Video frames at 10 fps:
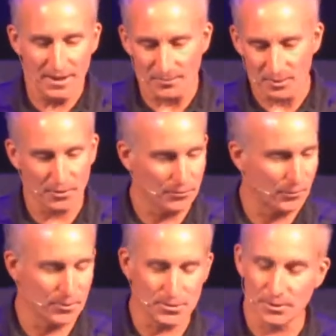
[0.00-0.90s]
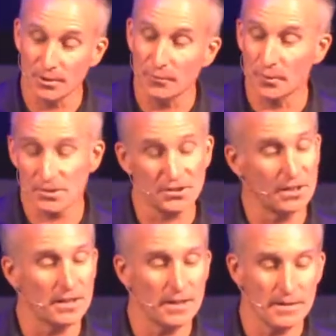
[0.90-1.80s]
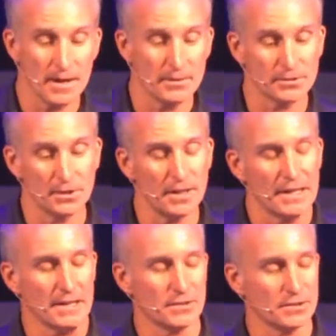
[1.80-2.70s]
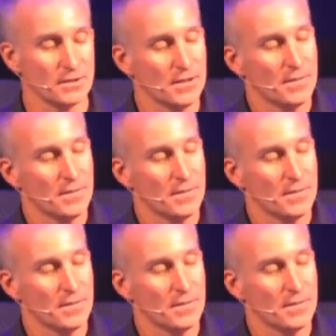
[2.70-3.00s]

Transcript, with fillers: I'm looking forward to it. Look forward to Sunday. Uh, Sunday is,